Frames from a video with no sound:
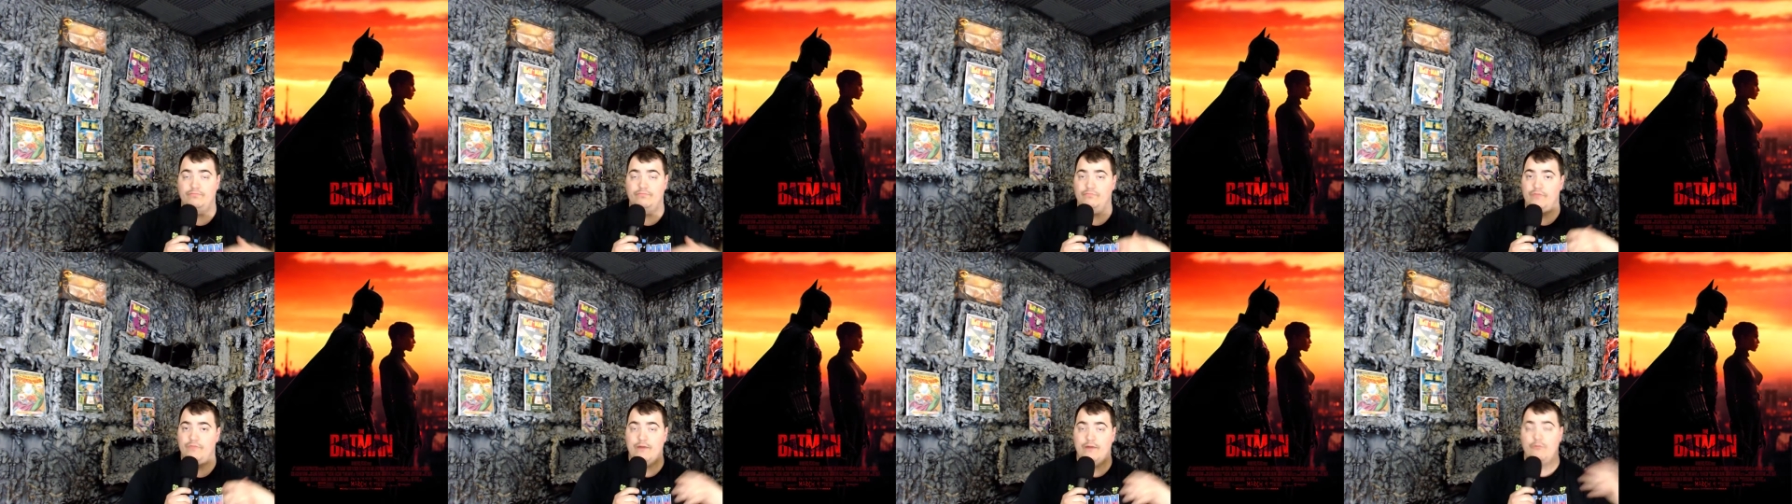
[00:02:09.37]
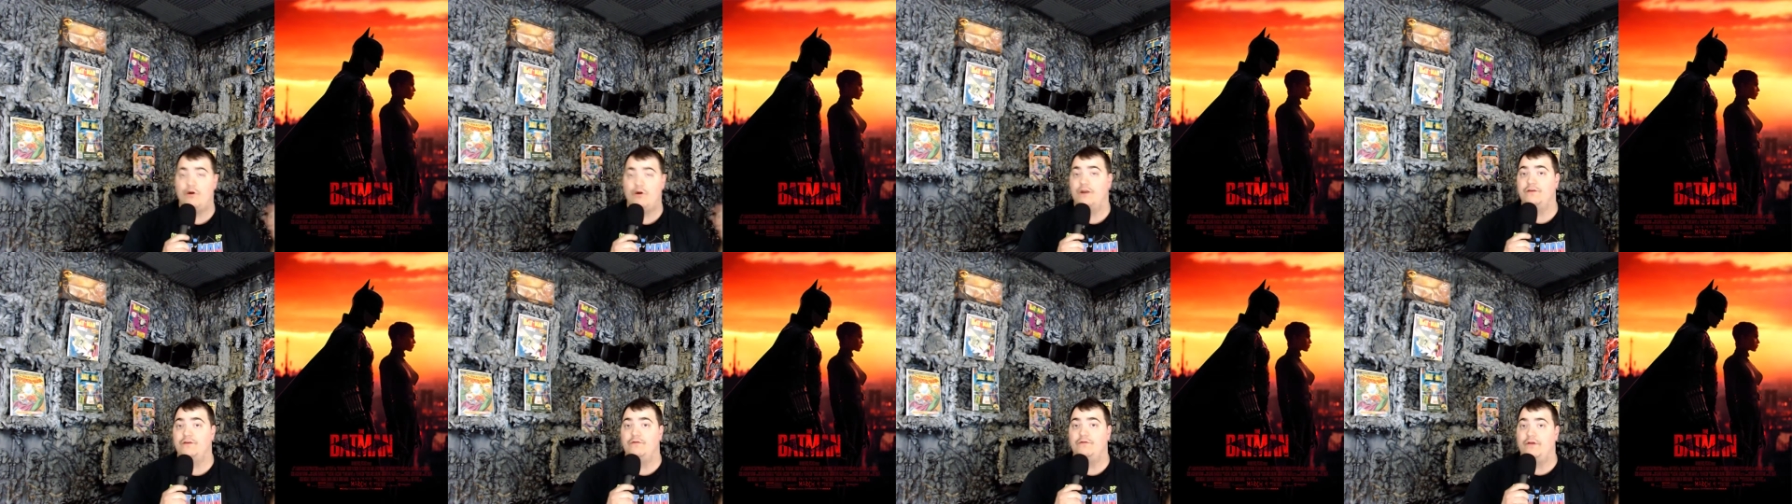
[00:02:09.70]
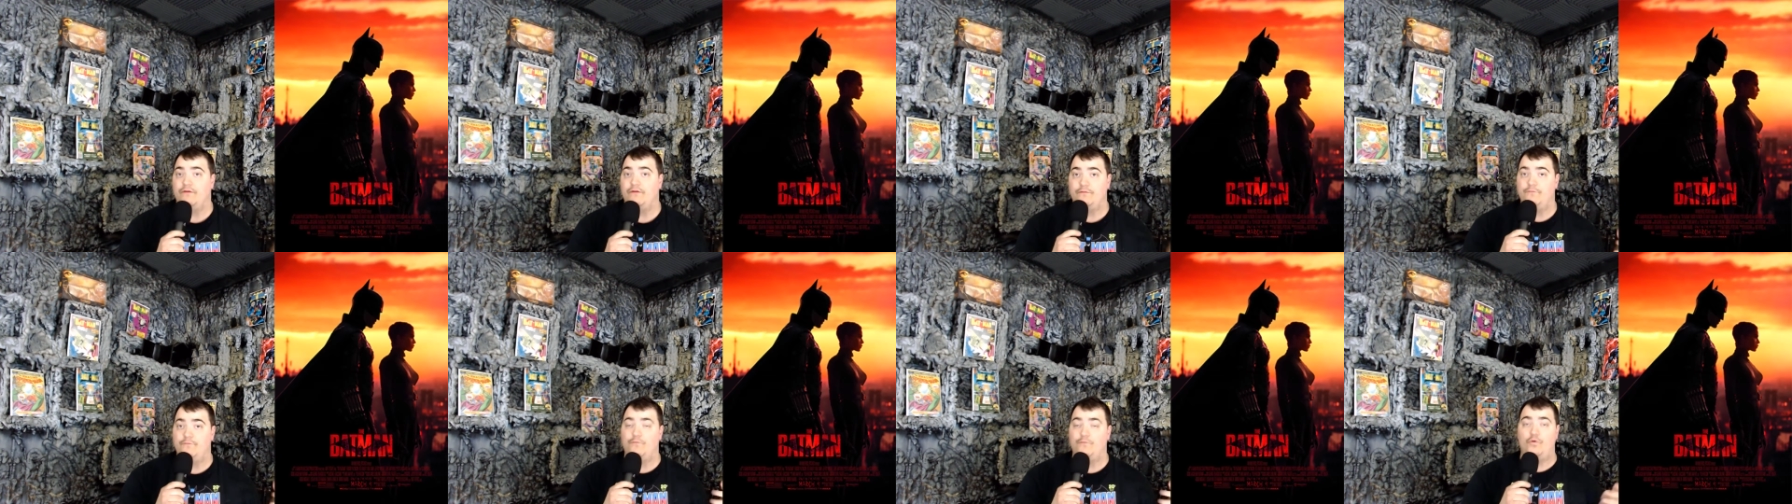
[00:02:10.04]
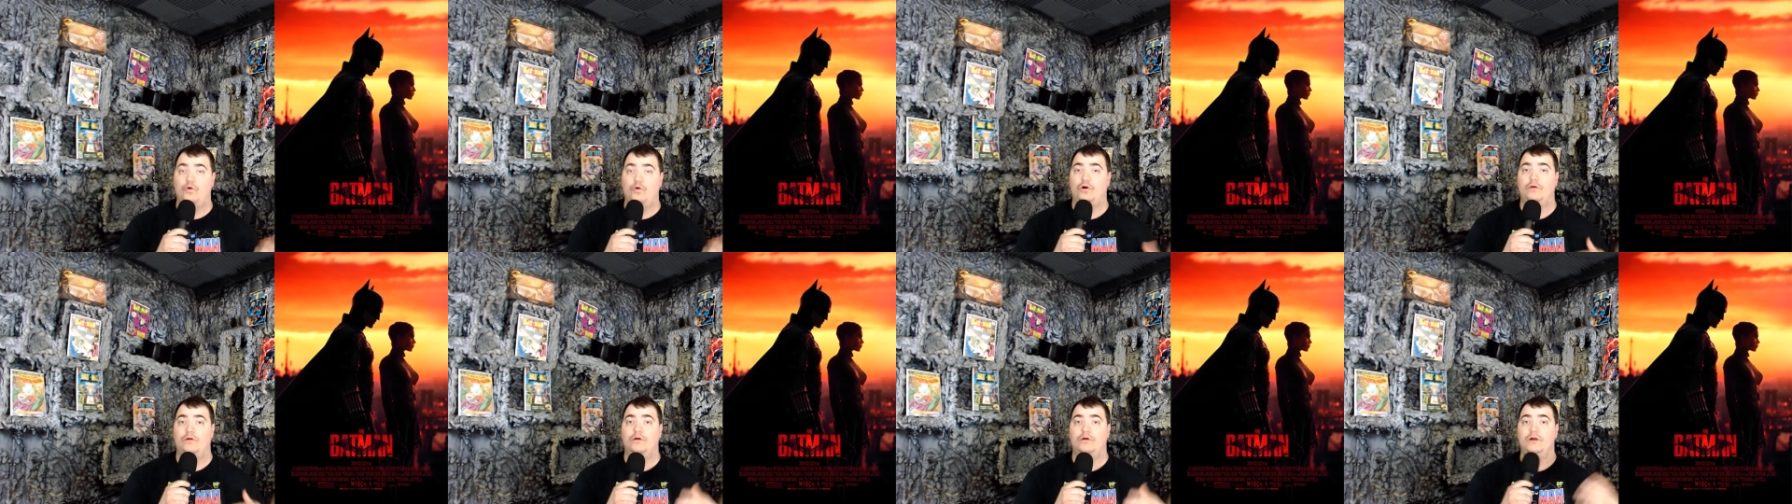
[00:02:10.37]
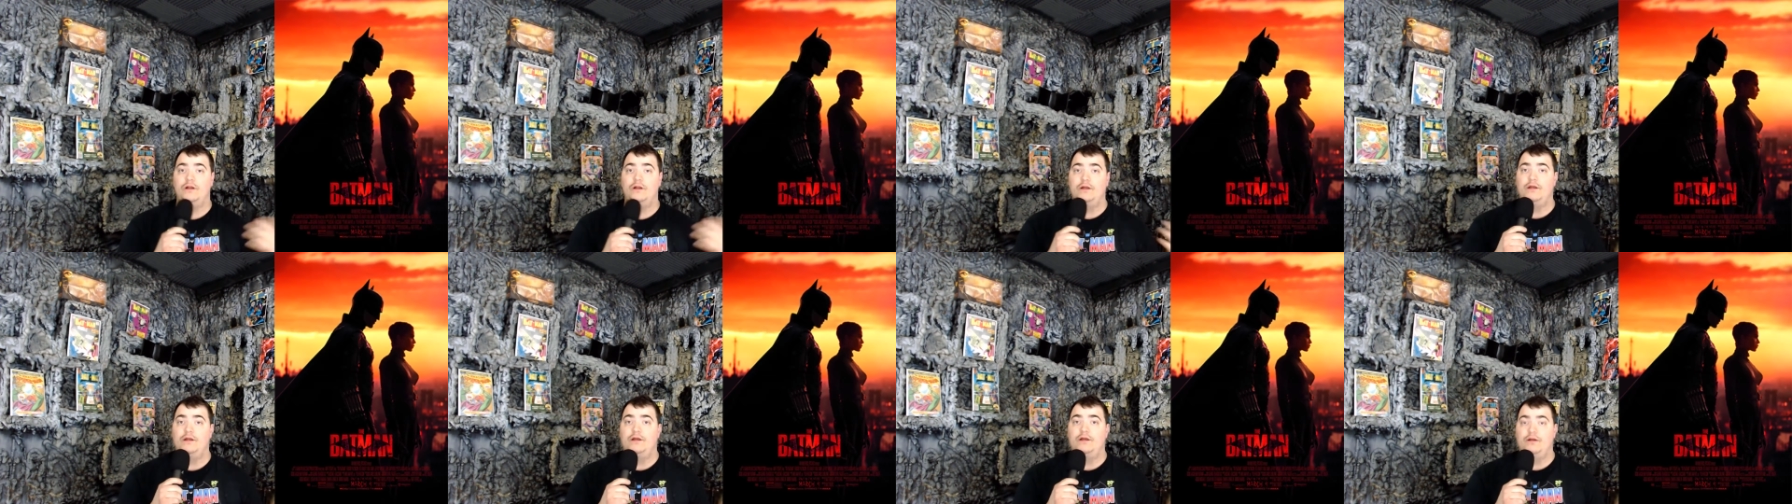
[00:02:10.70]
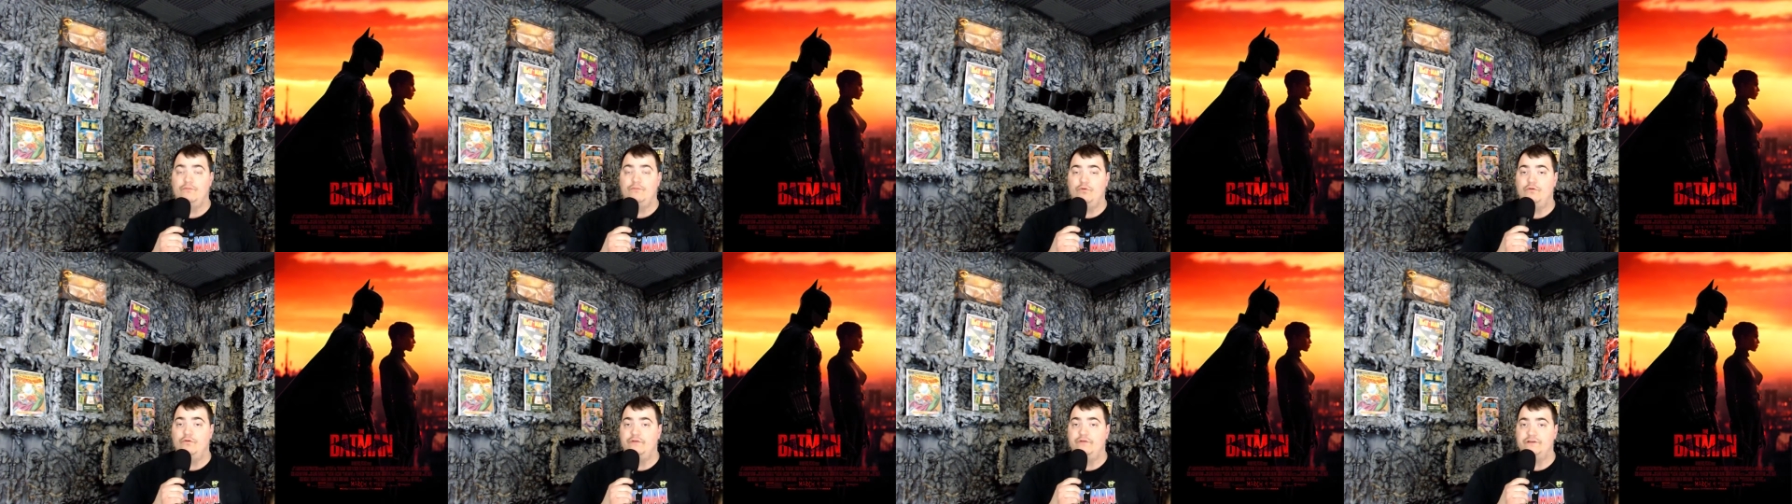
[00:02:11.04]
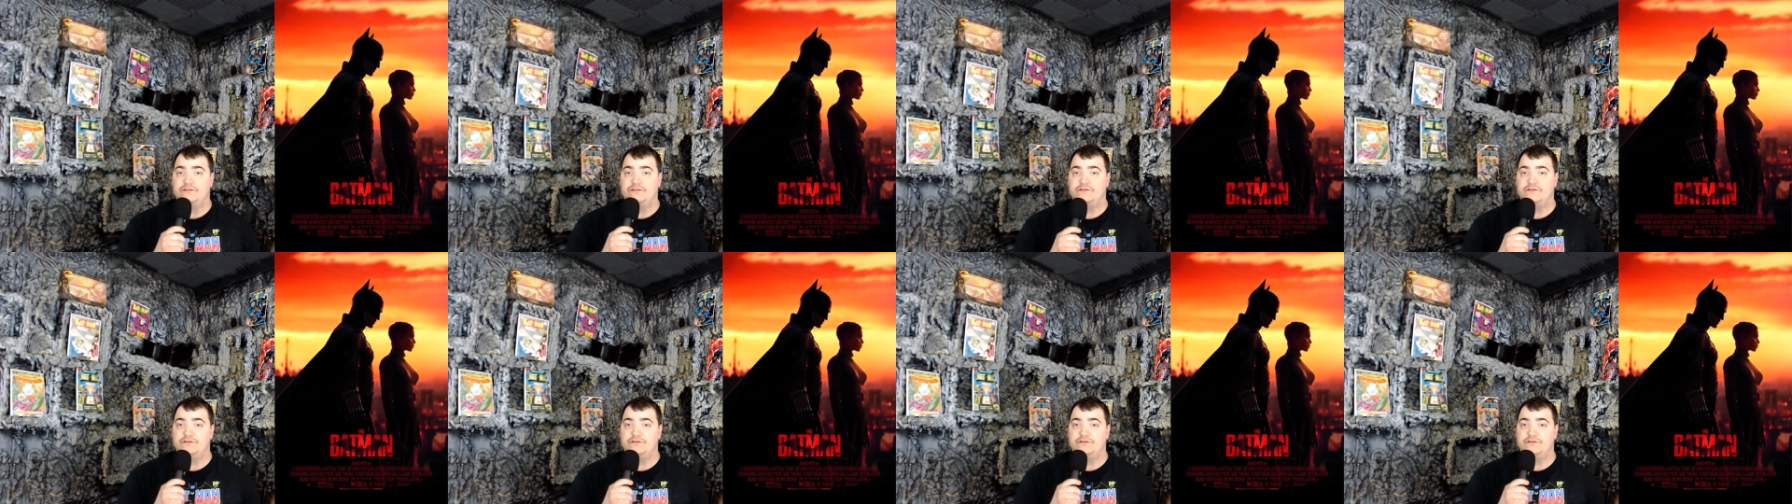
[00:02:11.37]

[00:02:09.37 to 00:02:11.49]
they want to do like four movies